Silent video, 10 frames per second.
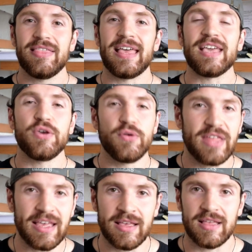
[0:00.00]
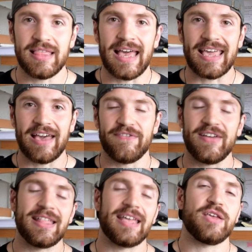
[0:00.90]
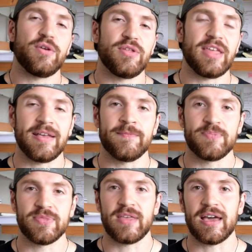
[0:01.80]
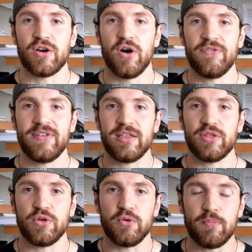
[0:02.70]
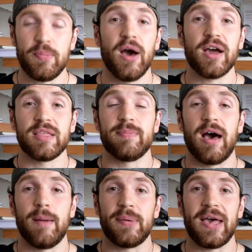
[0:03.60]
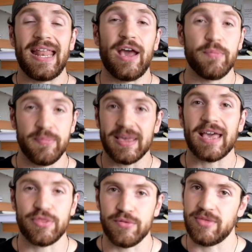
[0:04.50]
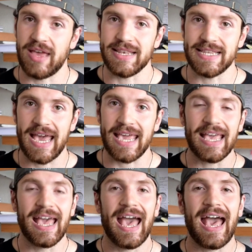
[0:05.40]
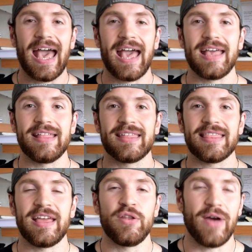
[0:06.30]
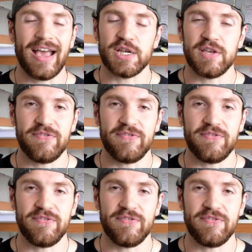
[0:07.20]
they're using that caffeine, they're using that coffee to perk them up and help them get through their day. And they're not actually